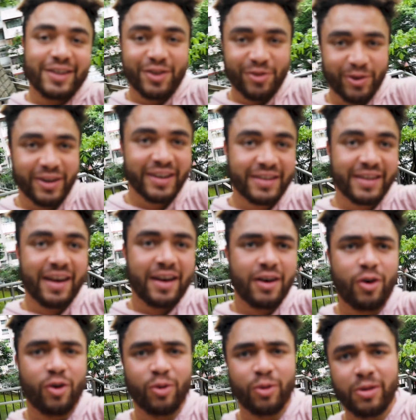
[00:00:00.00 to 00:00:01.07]
I just realised that
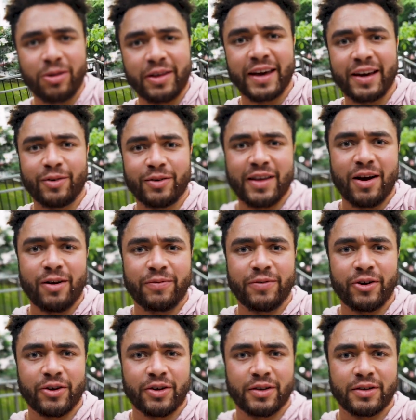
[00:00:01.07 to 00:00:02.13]
whole thing was out of
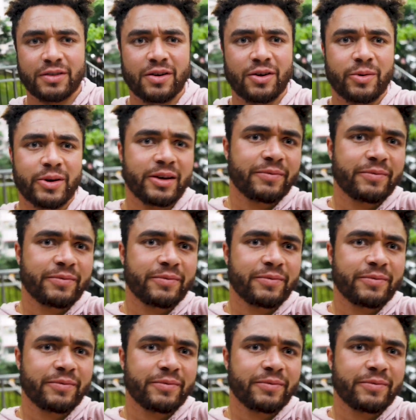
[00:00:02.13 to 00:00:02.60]
focus. Are we